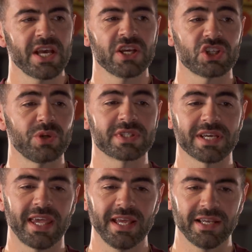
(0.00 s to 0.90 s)
She was a
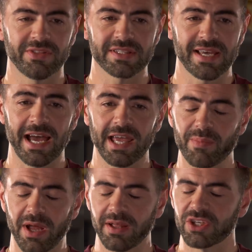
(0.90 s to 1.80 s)
kid at the
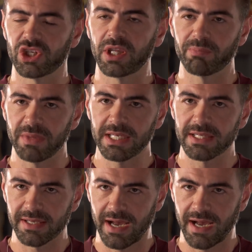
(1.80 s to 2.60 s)
time. She didn't mean it to